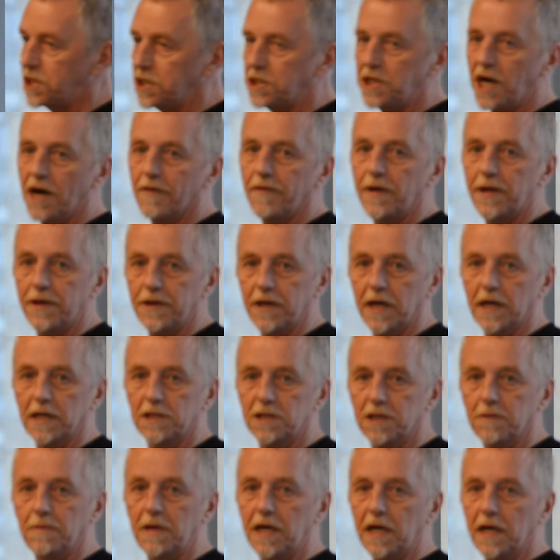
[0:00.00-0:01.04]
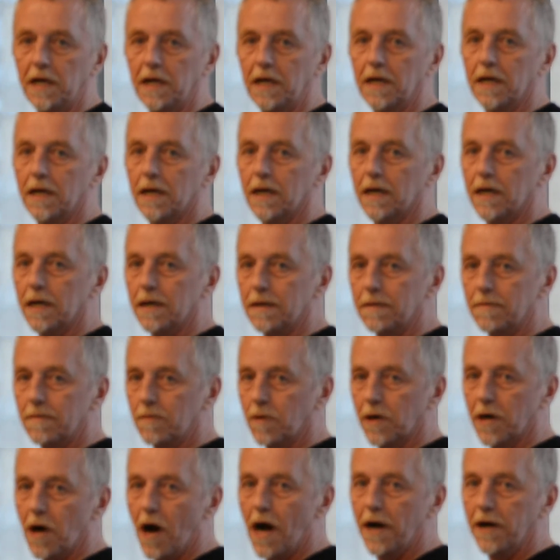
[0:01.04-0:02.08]
everything to me.
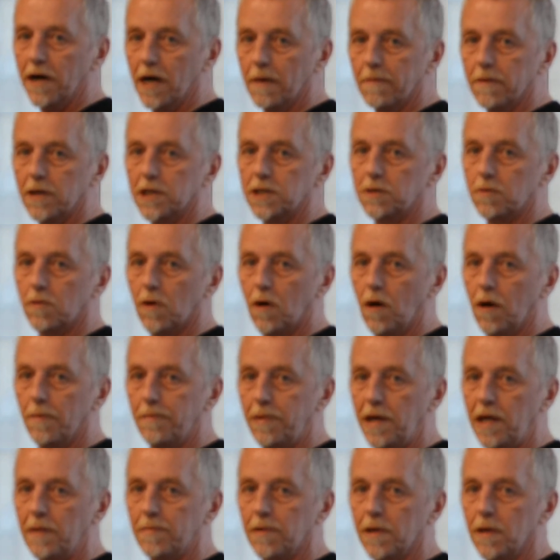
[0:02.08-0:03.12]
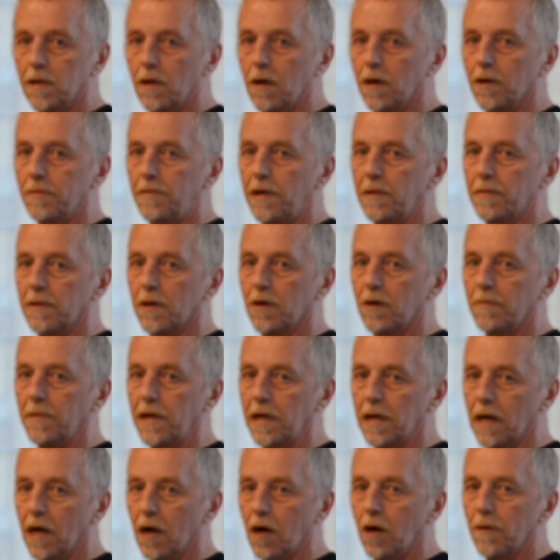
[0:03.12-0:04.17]
We're not numbers, we're all people are
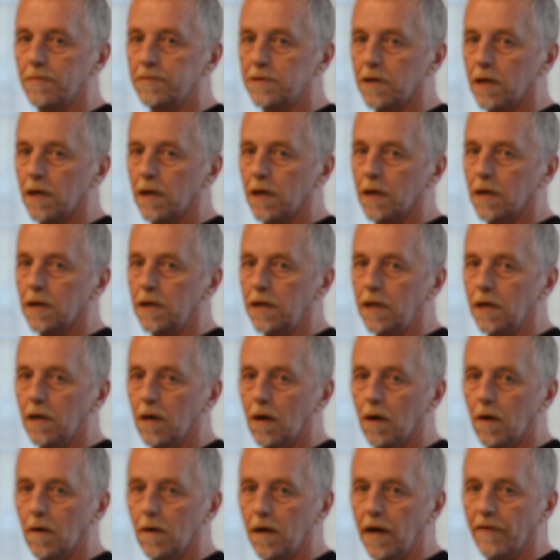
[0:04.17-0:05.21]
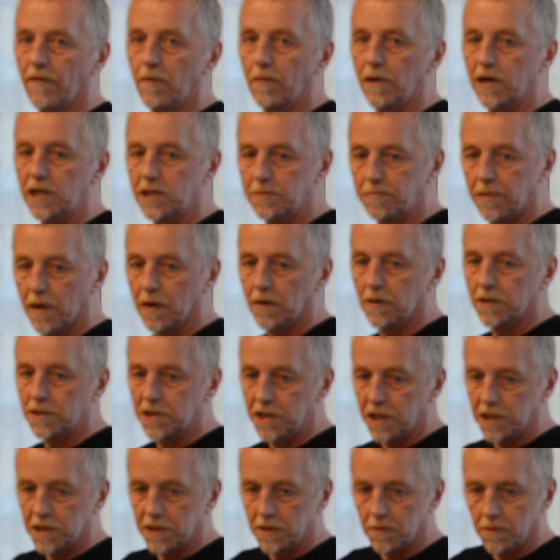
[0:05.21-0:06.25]
being helped, or, you know, everybody's brother,
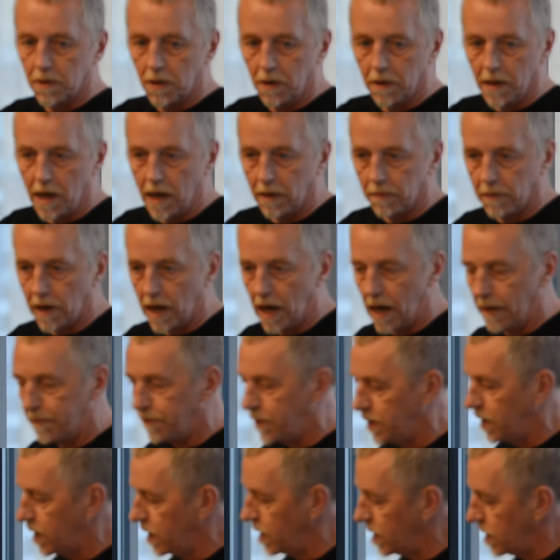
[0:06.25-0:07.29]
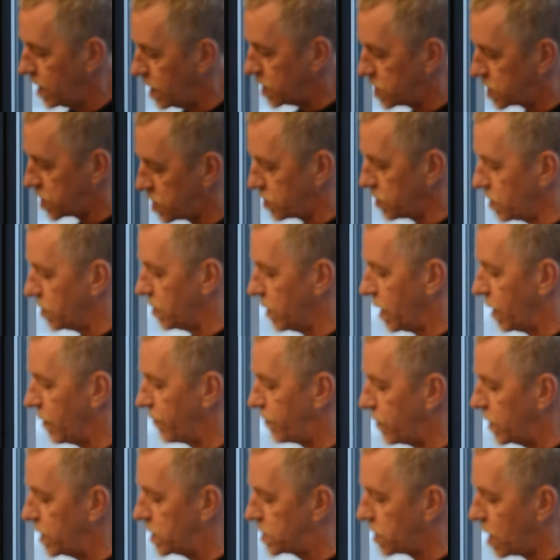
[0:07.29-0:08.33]
sister, all that rap. It's true, and
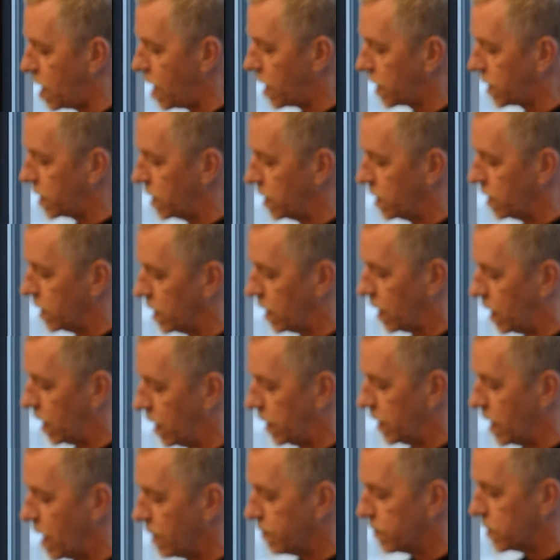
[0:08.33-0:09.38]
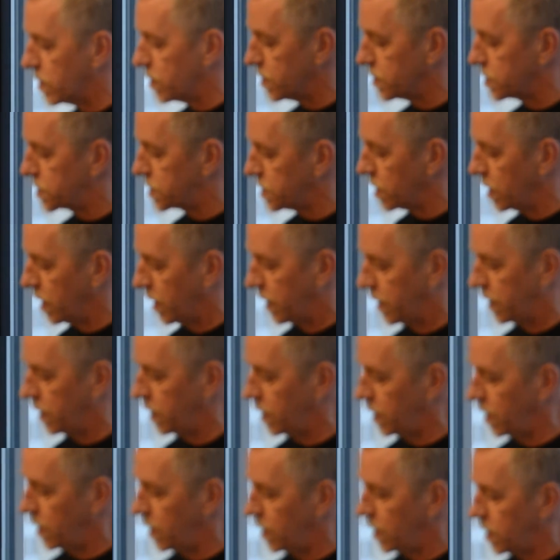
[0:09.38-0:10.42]
if we talk in numbers and
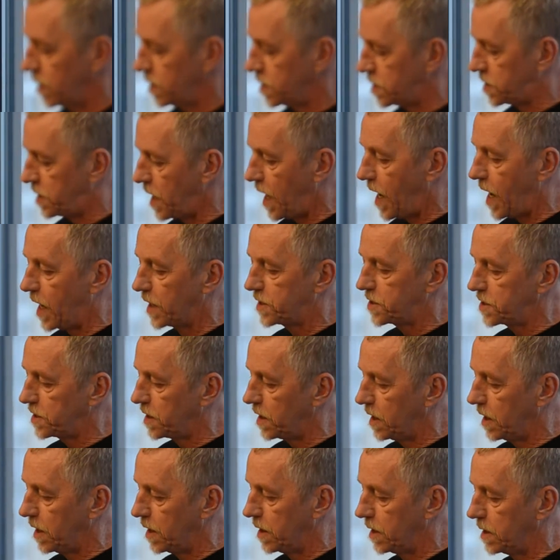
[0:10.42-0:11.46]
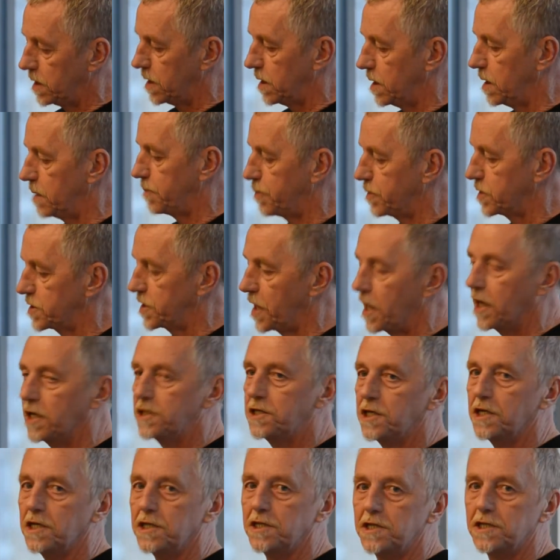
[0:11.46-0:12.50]
stats and
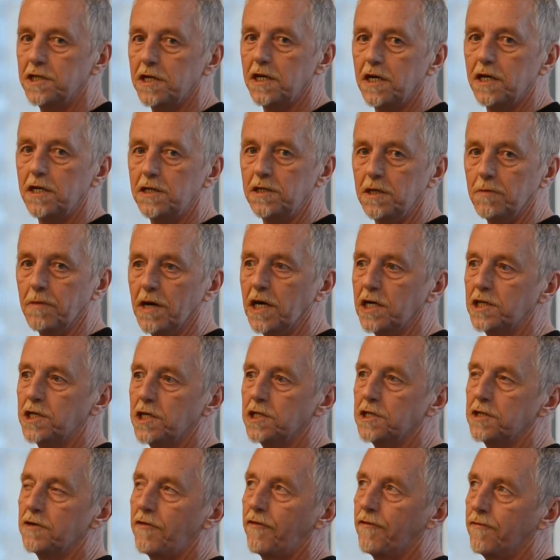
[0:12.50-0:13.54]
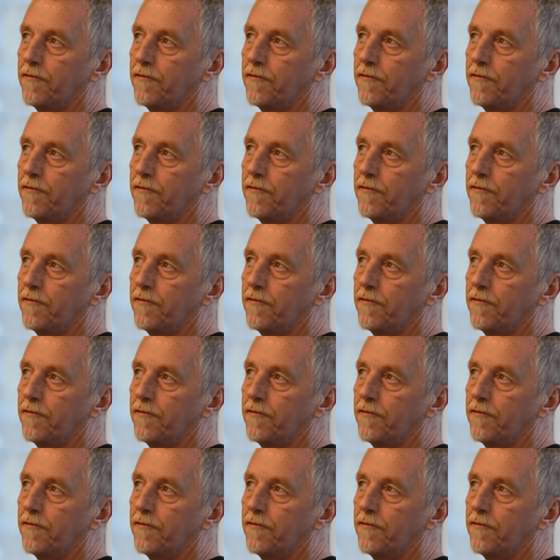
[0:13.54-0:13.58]
percentages, it diminishes